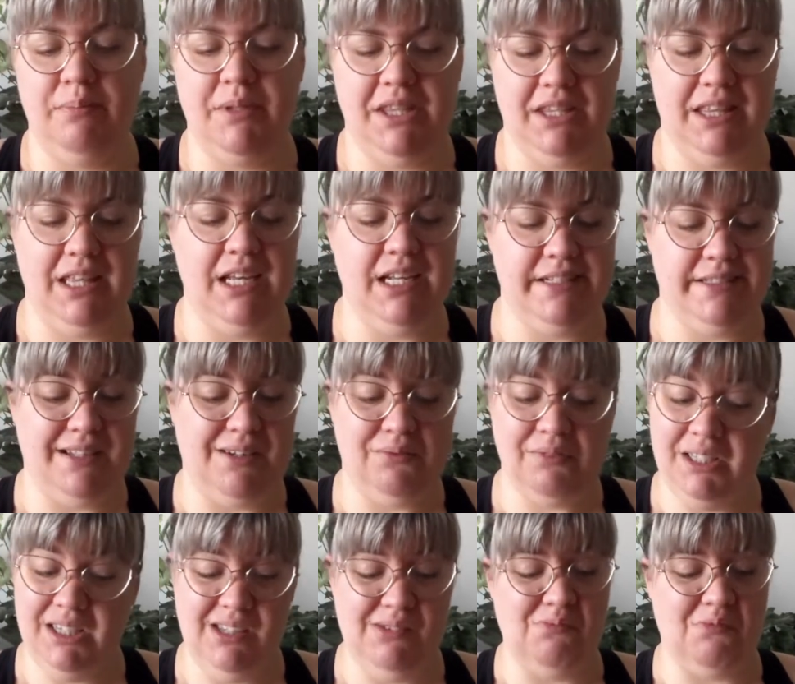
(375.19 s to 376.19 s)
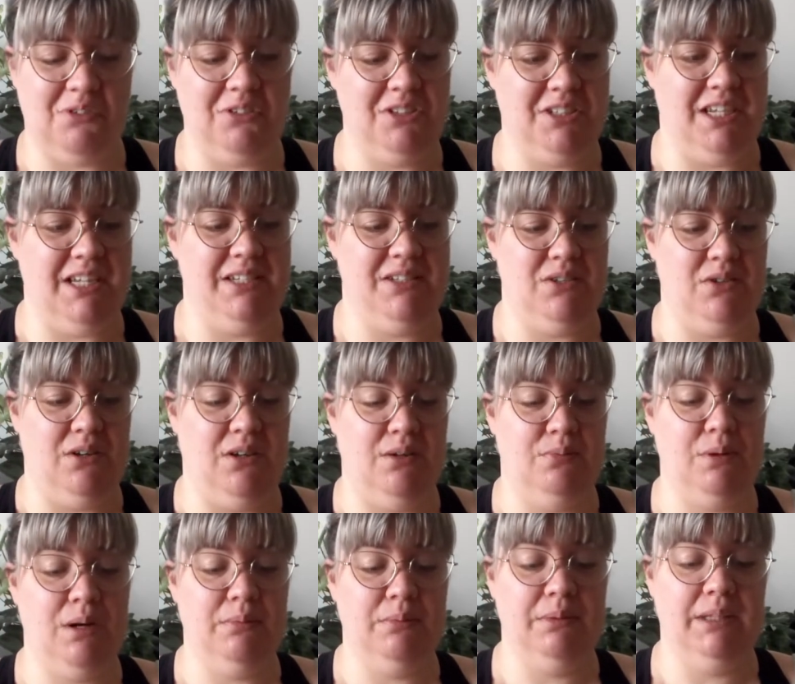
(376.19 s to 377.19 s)
But the thing is, I really want it, so I'll
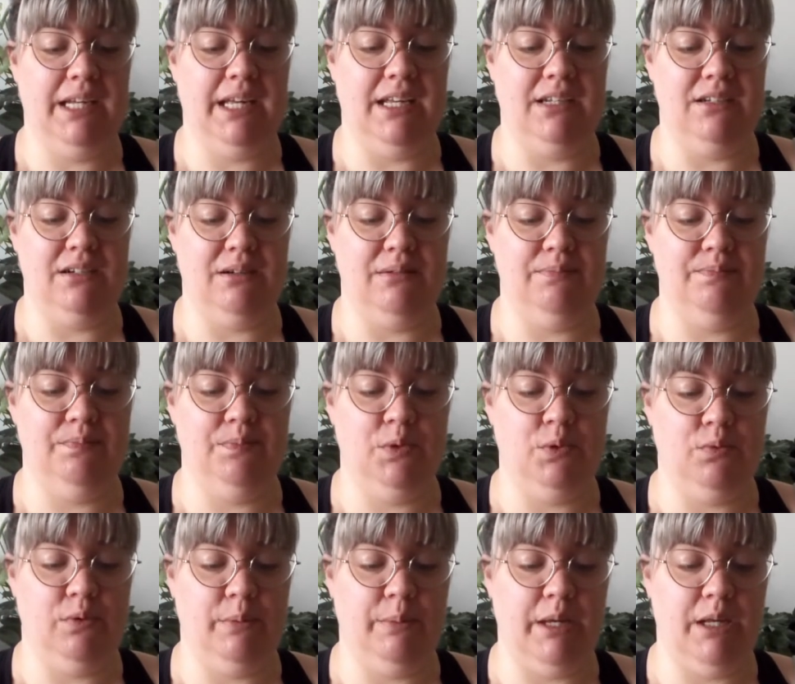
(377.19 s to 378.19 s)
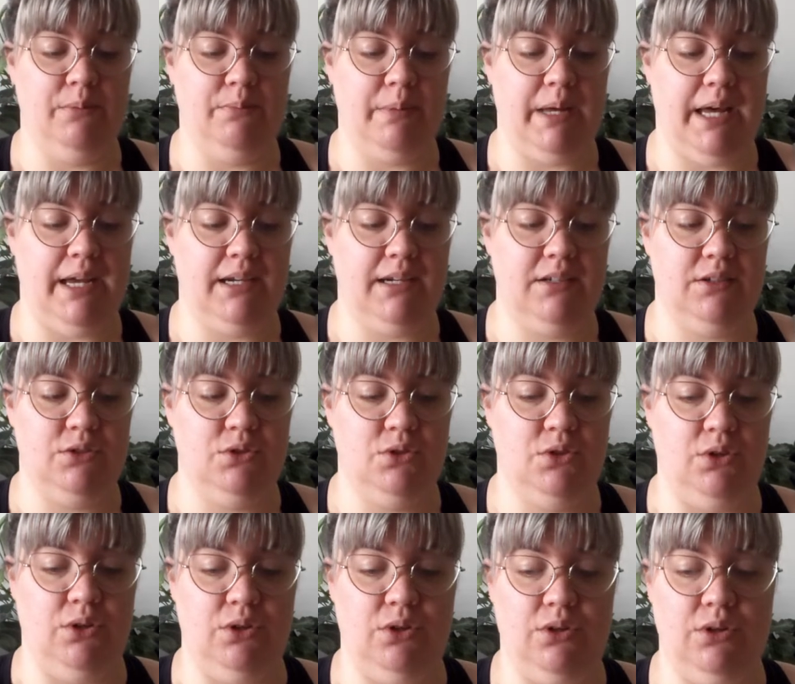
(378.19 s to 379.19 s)
probably end up ripping back
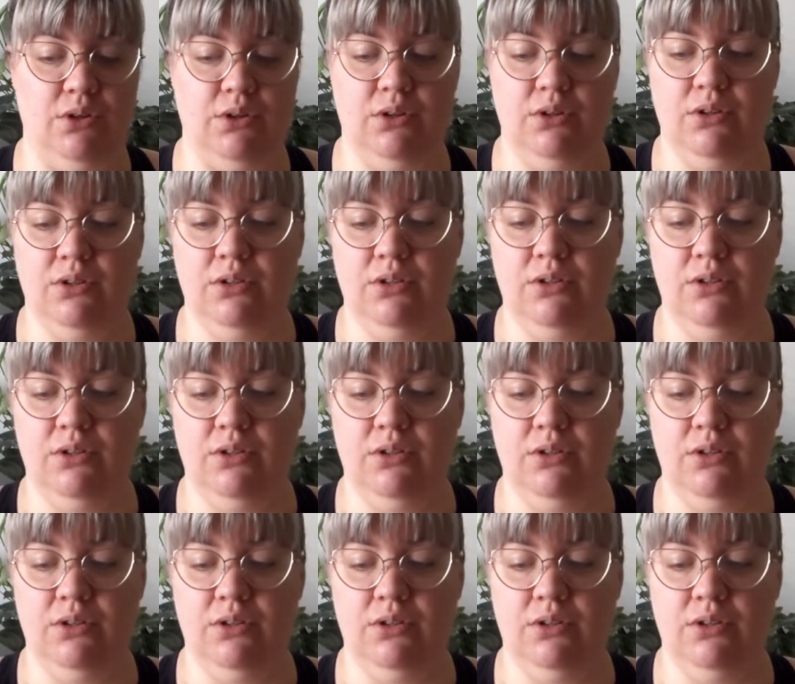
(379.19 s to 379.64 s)
to